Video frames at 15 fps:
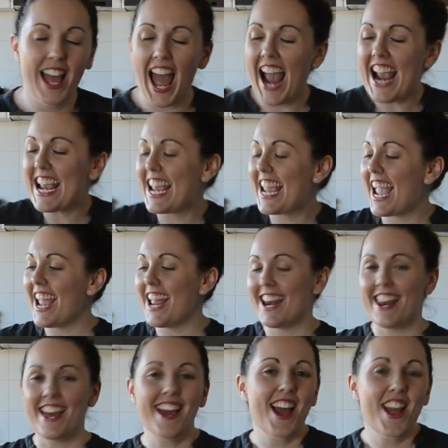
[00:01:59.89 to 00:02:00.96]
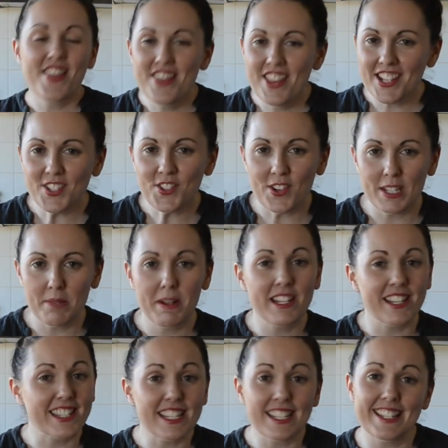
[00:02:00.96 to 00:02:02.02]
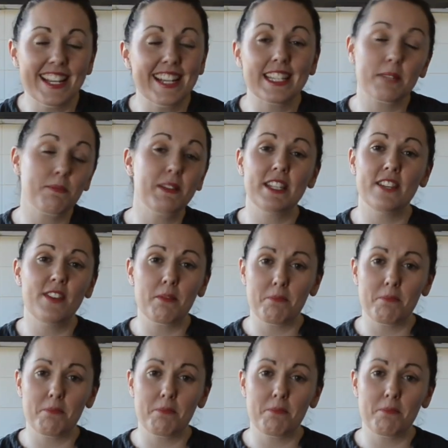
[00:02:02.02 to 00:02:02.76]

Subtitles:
Again, this recipe doesn't need a specific